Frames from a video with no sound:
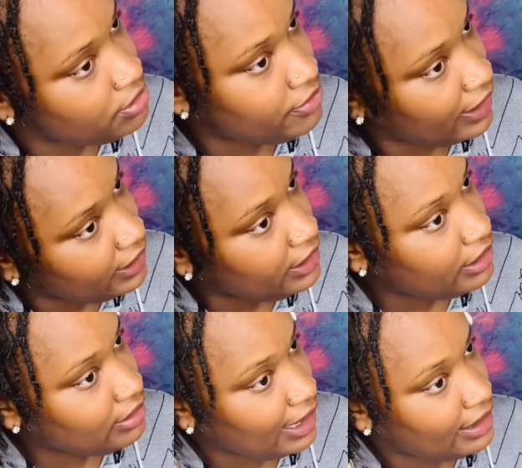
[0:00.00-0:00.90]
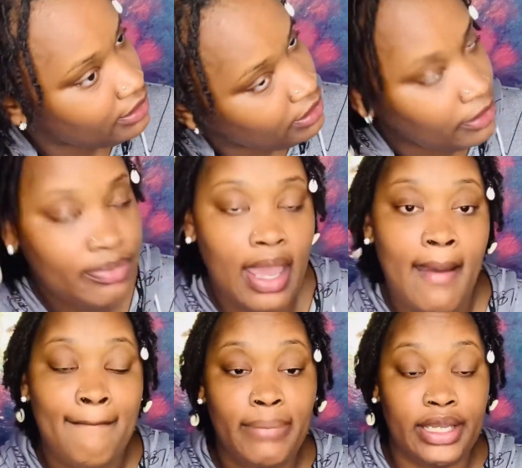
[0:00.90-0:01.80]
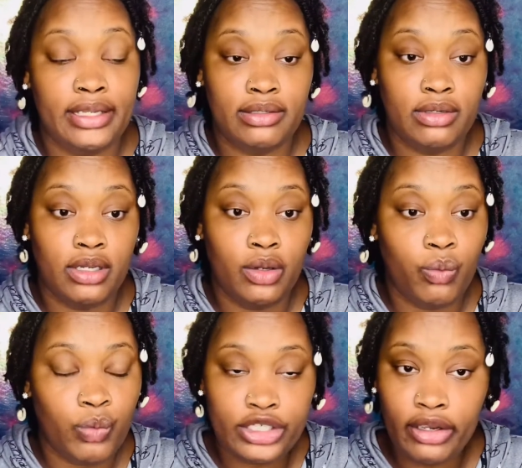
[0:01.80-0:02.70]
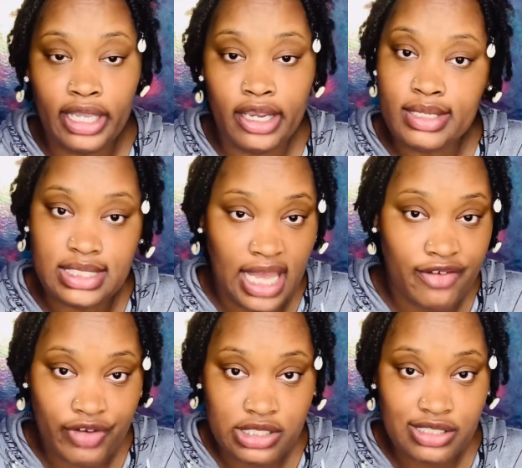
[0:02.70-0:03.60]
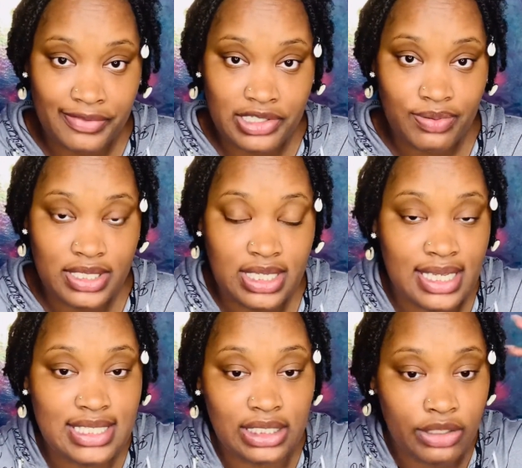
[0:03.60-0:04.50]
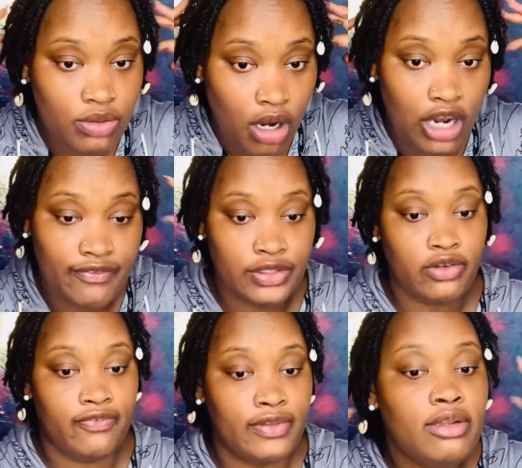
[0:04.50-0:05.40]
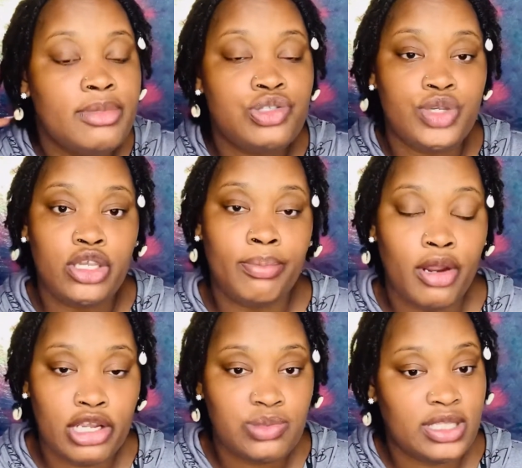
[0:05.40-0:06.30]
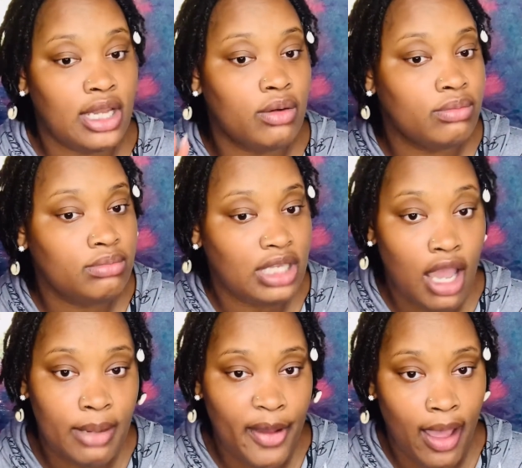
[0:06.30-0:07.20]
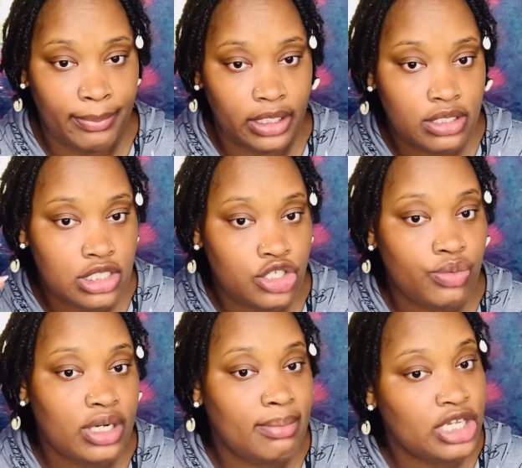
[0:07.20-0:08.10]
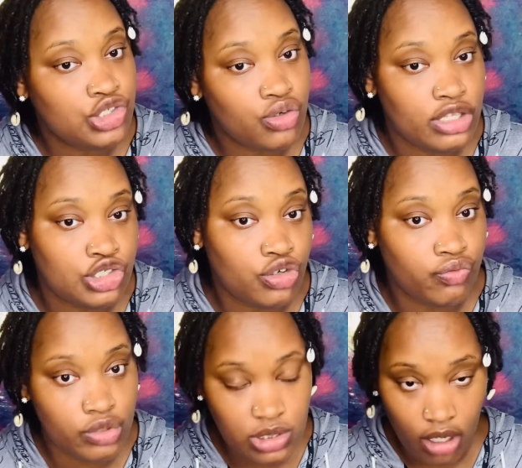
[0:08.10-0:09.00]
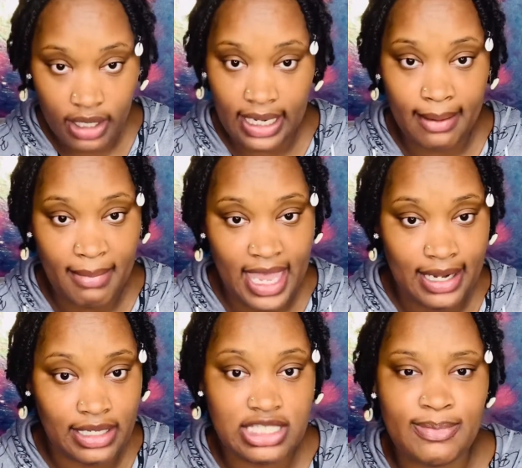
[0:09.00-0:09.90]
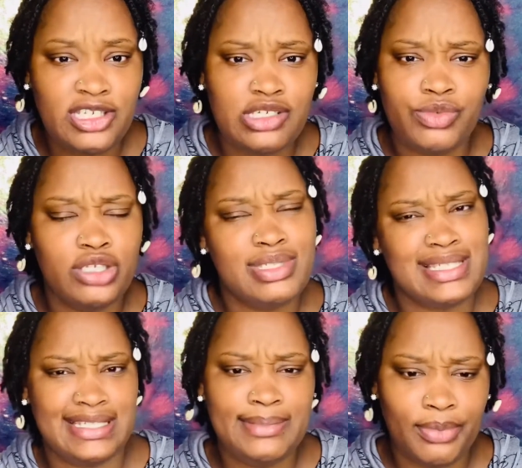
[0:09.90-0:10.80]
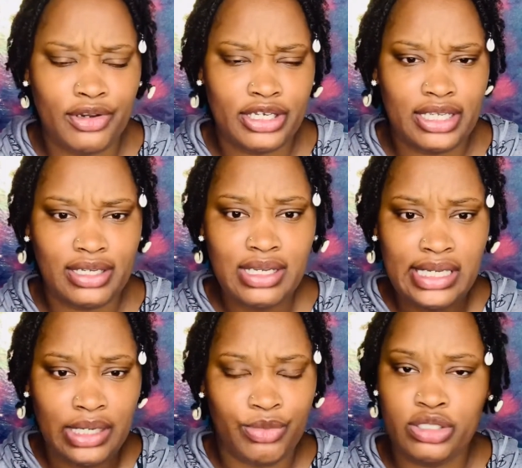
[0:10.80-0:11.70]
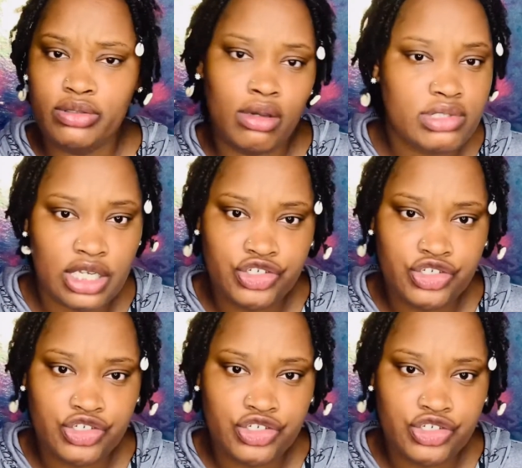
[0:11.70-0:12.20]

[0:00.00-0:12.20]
right here, like, you know, but when your hair is not freshly retwisted, it's a little hard for you to fill in between your parts without lock popping. So you want to make sure that your roots aren't getting matted, especially when you sleep on it, when you don't touch your